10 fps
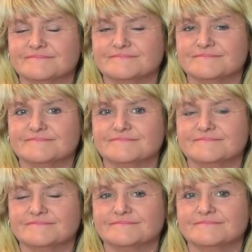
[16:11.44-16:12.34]

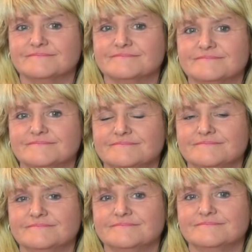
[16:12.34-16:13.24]

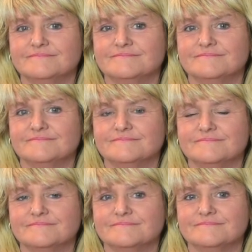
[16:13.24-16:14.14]

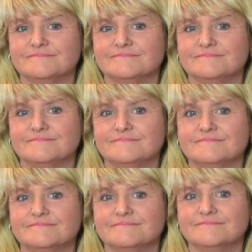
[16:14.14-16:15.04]

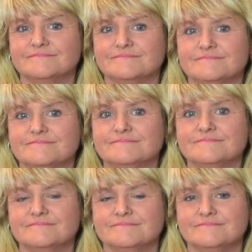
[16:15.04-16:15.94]

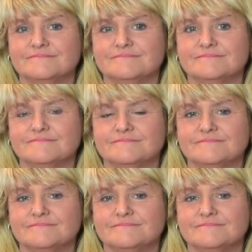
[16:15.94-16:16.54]
No words are spoken by the person on screen.